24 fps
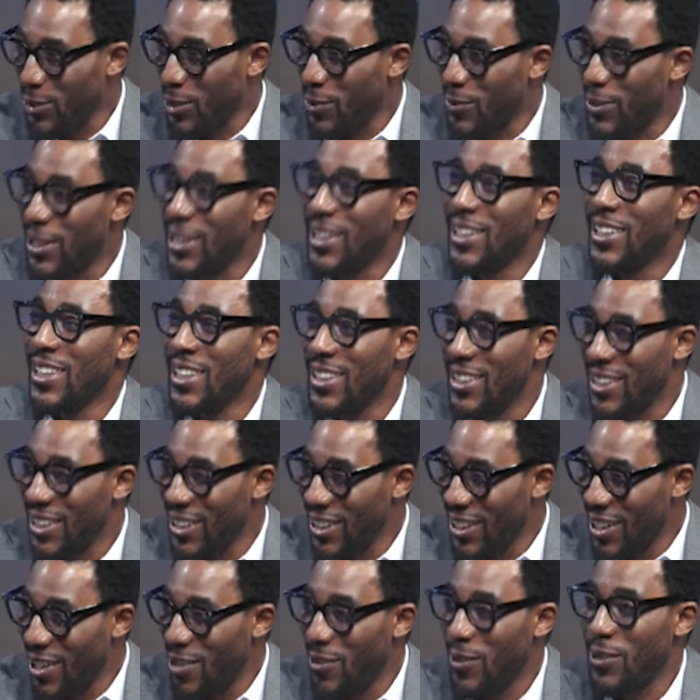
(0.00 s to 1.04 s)
of dignity
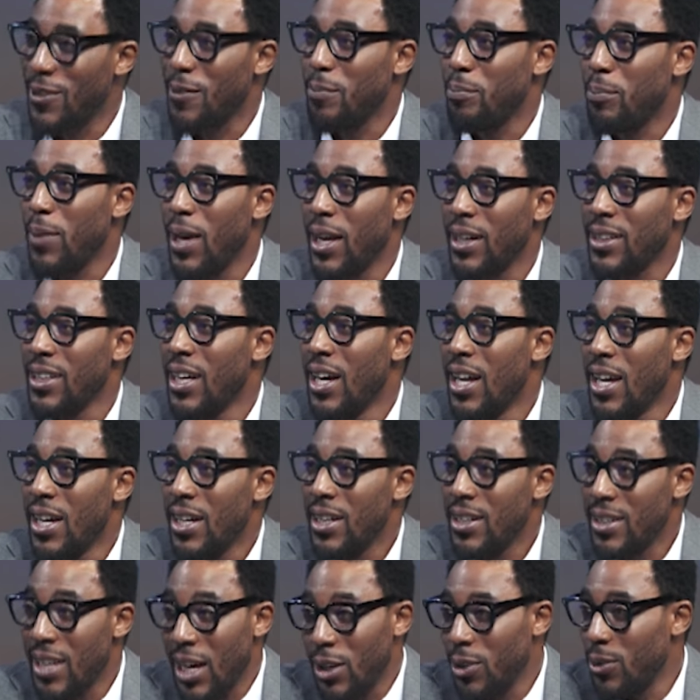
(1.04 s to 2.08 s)
and respect
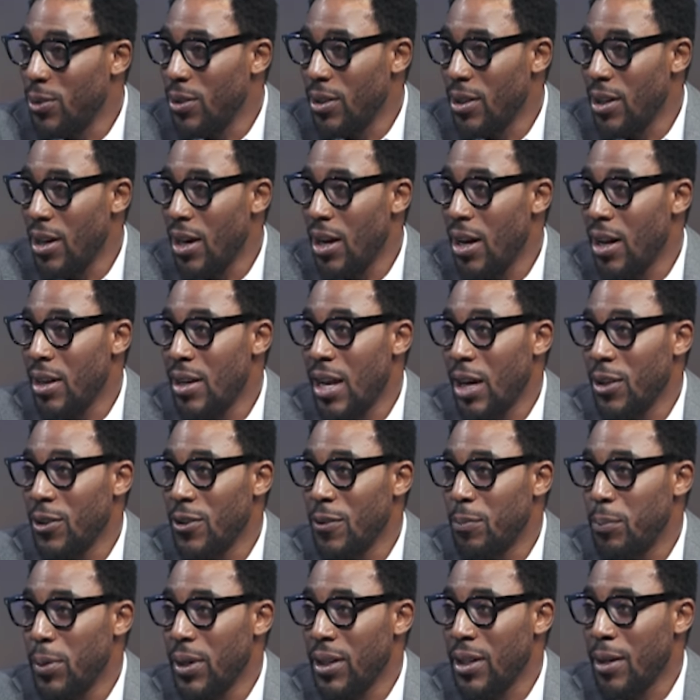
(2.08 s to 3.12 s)
that you
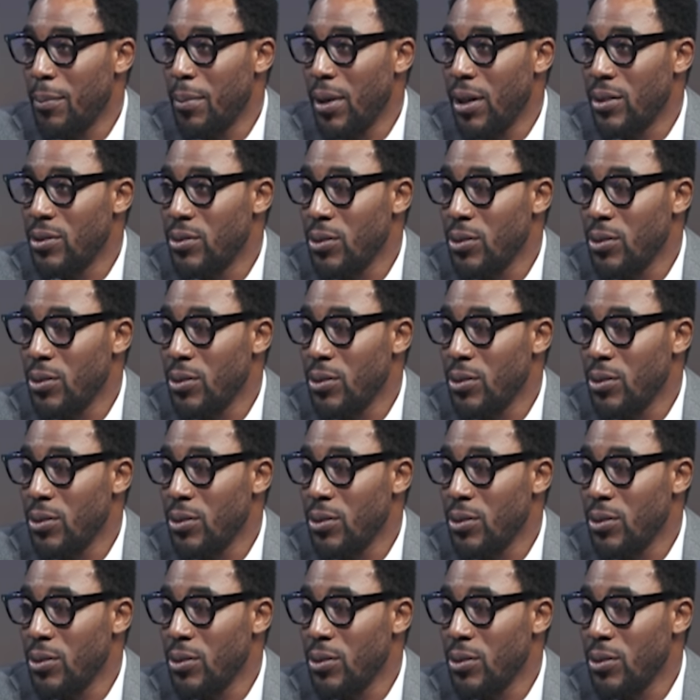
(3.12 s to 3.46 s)
speak about.